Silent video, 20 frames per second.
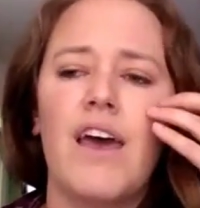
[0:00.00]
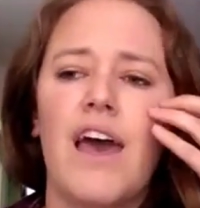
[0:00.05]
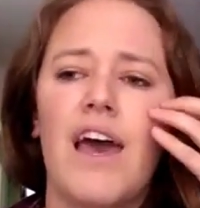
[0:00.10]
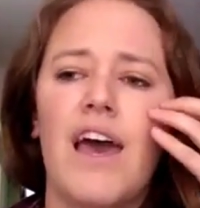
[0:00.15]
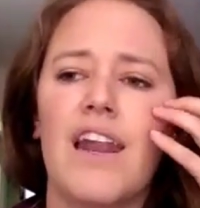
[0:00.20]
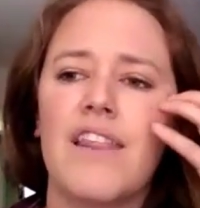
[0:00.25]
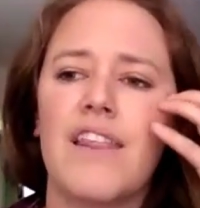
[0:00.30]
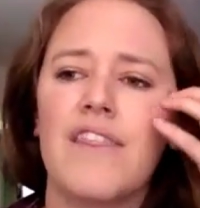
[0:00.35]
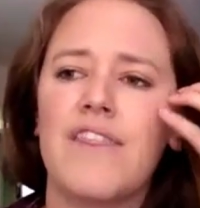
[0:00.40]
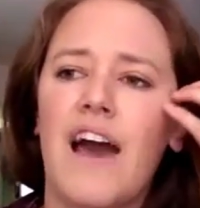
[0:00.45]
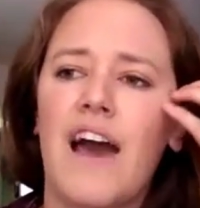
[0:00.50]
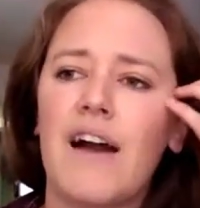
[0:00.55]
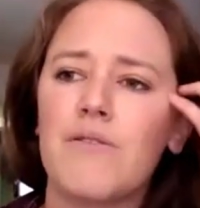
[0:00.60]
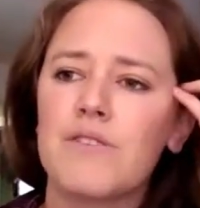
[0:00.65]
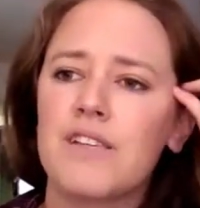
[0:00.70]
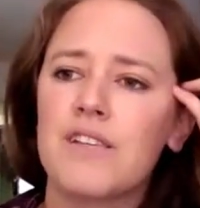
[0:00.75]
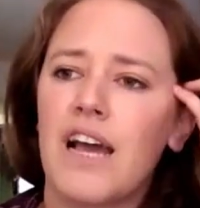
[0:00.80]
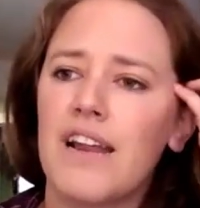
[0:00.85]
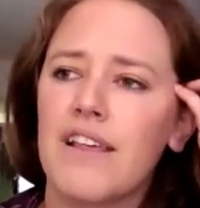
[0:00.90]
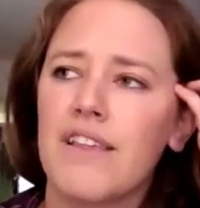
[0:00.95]
and it, that
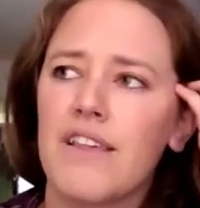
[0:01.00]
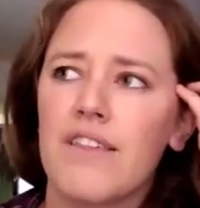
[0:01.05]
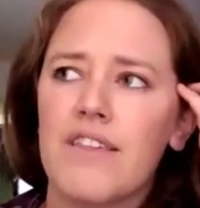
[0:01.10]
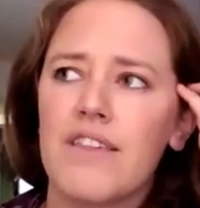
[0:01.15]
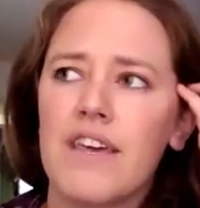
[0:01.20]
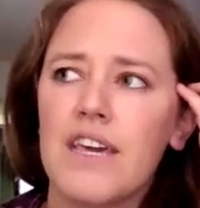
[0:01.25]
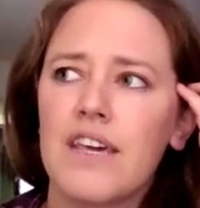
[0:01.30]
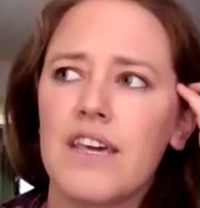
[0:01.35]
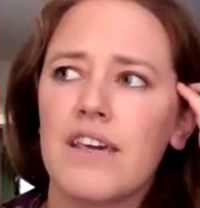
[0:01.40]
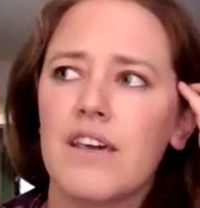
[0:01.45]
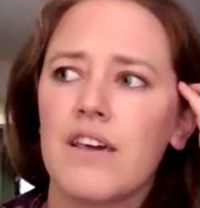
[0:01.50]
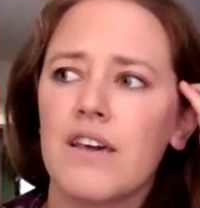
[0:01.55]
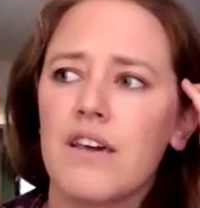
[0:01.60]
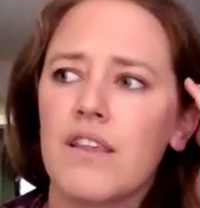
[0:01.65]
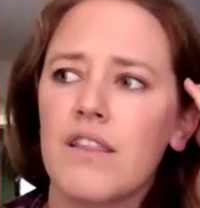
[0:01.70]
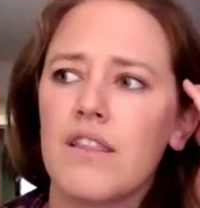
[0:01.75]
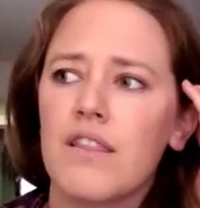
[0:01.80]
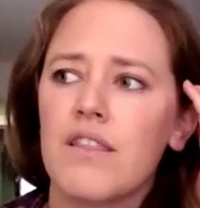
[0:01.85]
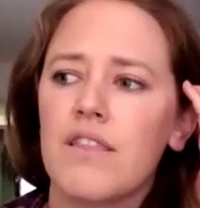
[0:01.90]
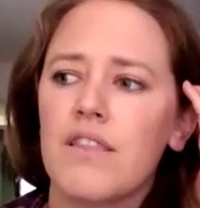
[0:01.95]
was kind of the thing
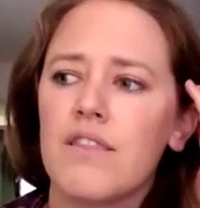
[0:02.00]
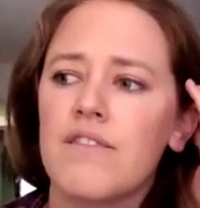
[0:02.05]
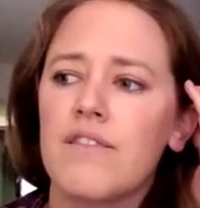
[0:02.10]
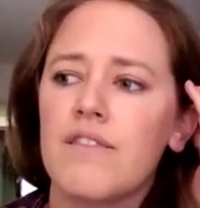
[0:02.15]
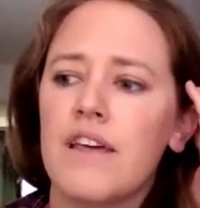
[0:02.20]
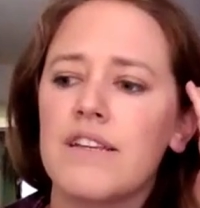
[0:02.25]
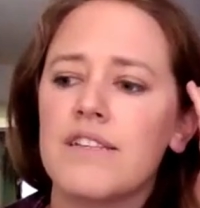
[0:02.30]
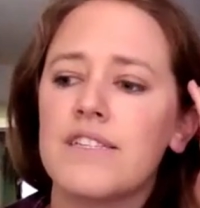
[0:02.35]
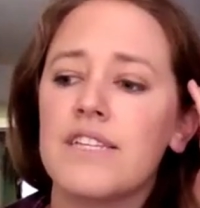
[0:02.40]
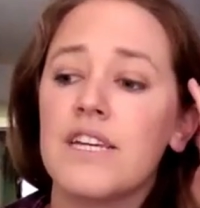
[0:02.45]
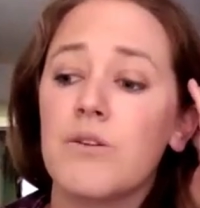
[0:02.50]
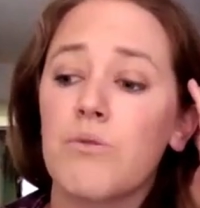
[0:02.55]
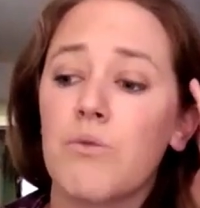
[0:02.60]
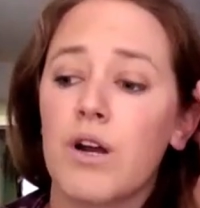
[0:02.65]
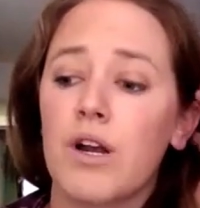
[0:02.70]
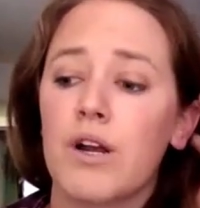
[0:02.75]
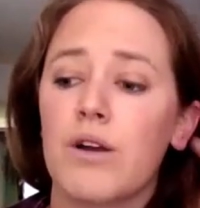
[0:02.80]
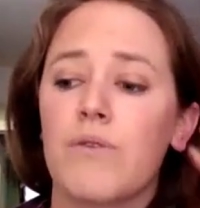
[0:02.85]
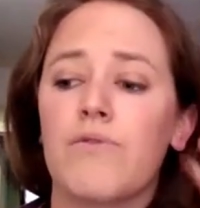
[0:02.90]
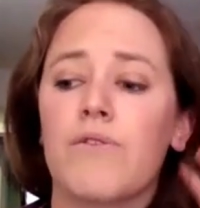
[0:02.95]
that did
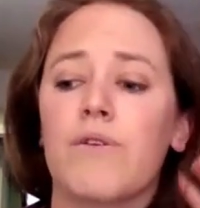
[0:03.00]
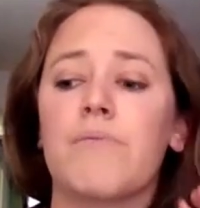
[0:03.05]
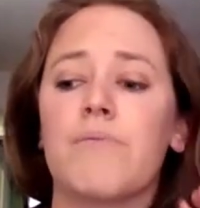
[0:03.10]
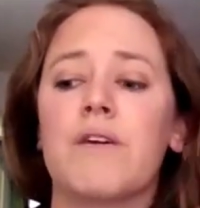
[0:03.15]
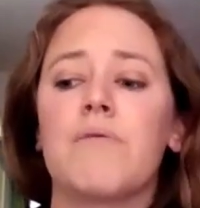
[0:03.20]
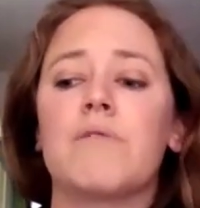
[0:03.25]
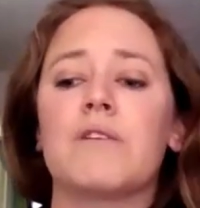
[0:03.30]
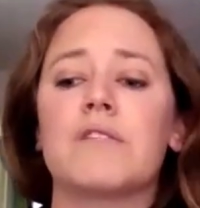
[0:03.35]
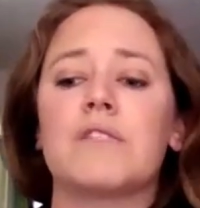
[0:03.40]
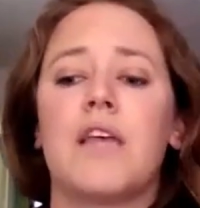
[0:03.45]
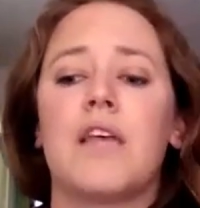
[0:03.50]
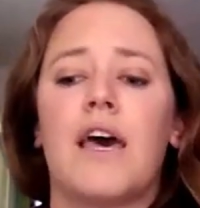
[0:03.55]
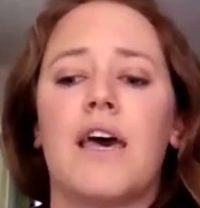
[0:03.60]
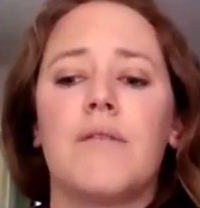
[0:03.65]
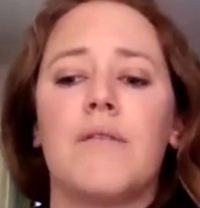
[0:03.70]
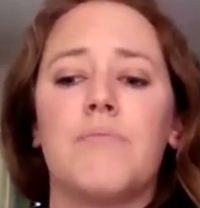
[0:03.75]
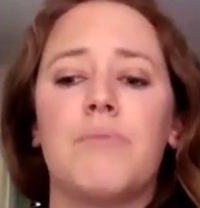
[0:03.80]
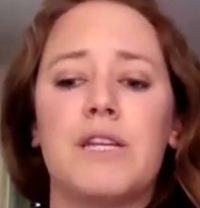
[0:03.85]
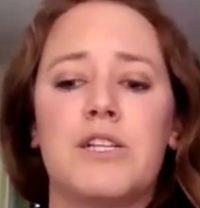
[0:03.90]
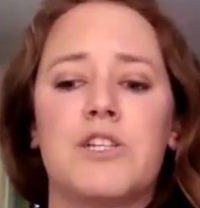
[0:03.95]
work for me, was
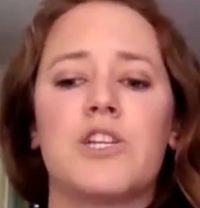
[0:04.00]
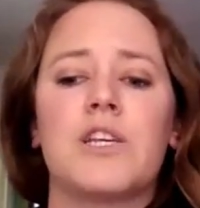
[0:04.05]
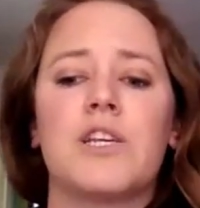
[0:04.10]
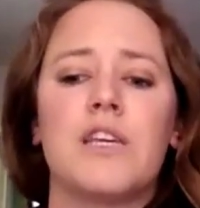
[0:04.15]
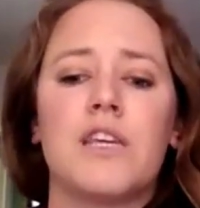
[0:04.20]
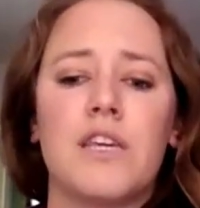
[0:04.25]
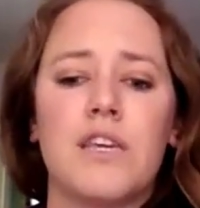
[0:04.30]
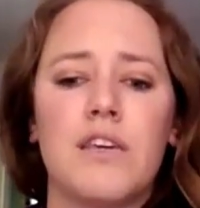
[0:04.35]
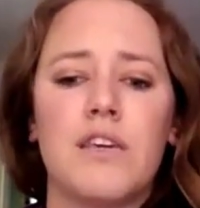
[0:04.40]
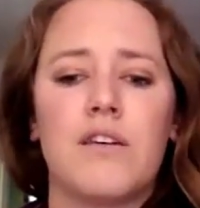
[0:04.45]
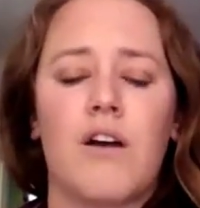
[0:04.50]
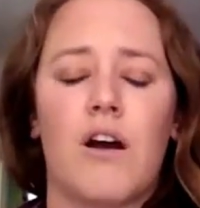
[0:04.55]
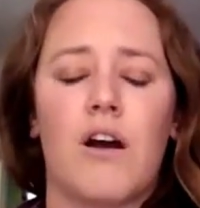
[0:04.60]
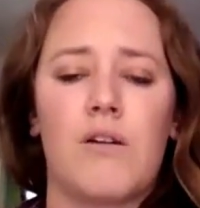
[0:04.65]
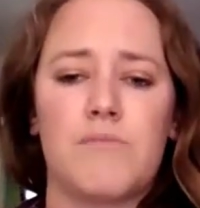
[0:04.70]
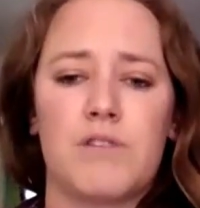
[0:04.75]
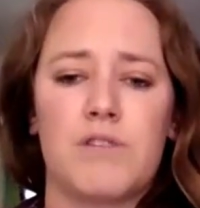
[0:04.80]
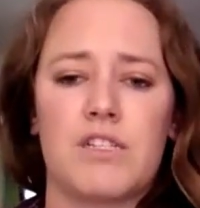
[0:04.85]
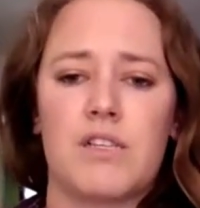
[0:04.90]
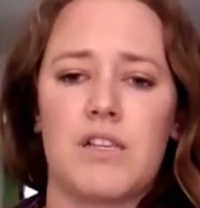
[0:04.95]
that pitching
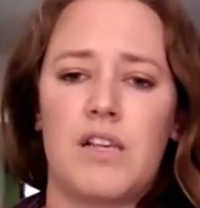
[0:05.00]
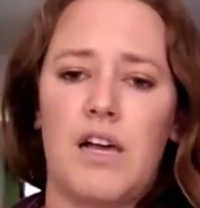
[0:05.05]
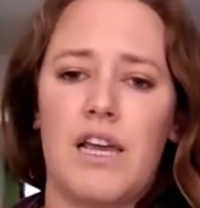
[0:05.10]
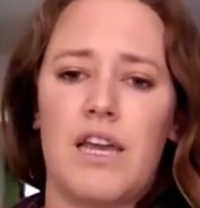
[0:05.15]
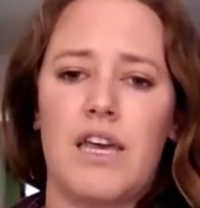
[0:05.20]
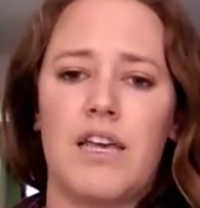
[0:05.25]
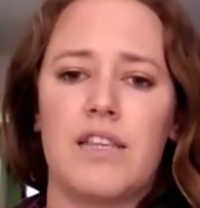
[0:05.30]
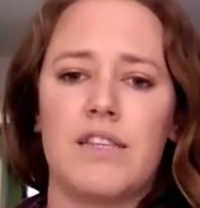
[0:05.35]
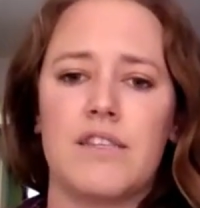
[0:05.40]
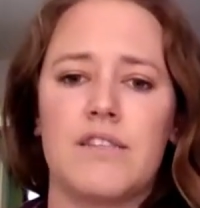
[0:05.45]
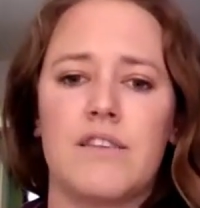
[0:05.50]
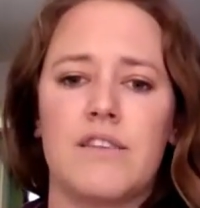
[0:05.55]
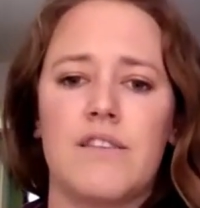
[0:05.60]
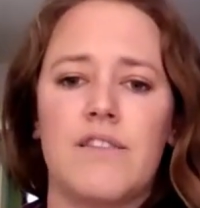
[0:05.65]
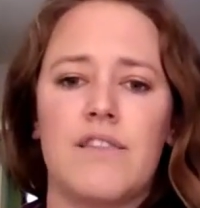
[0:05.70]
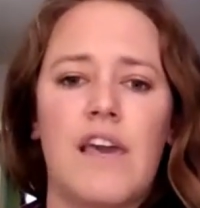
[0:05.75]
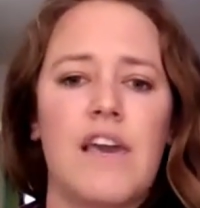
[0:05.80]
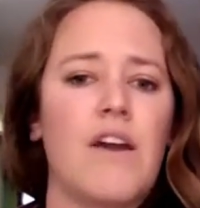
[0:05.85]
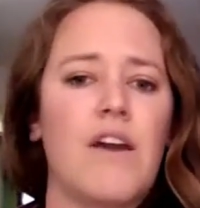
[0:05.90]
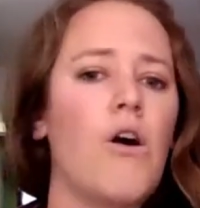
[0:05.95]
e-commerce clients,
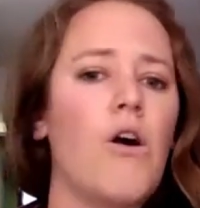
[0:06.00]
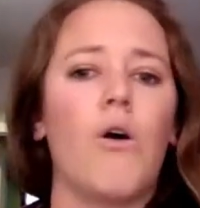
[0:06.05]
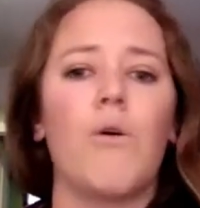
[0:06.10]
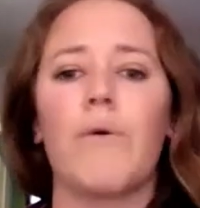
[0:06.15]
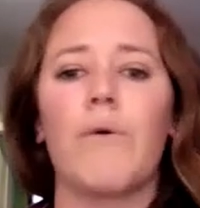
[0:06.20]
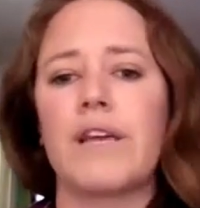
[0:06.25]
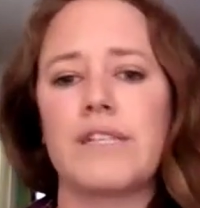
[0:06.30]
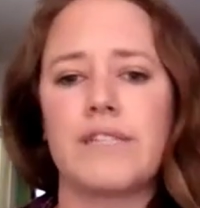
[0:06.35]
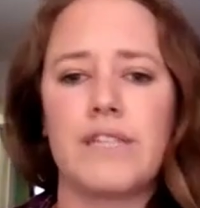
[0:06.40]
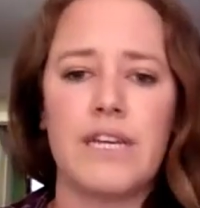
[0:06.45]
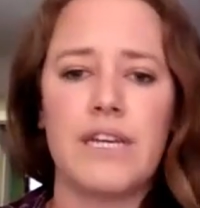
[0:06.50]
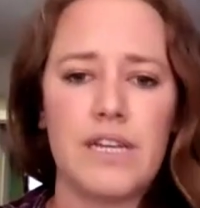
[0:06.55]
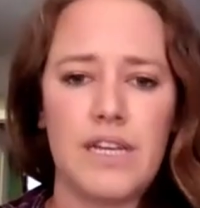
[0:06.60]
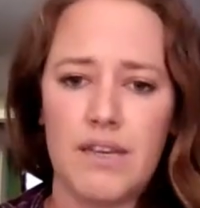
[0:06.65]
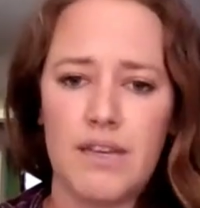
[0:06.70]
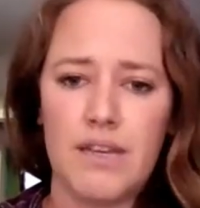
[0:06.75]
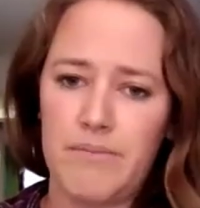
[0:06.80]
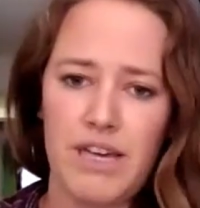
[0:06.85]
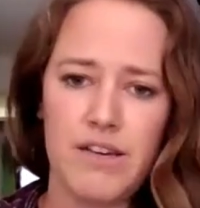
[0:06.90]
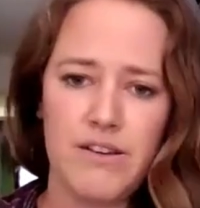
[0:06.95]
they always need
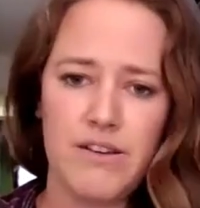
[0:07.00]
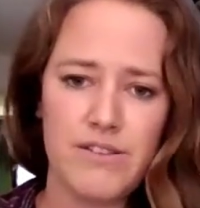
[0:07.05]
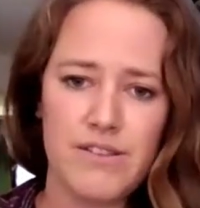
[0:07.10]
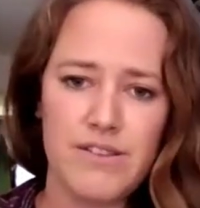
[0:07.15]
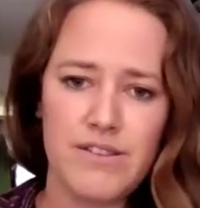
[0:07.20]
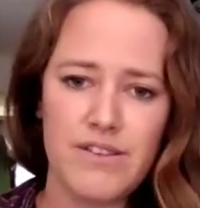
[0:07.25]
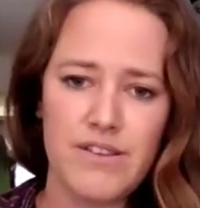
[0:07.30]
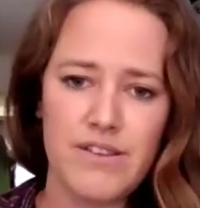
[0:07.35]
emails.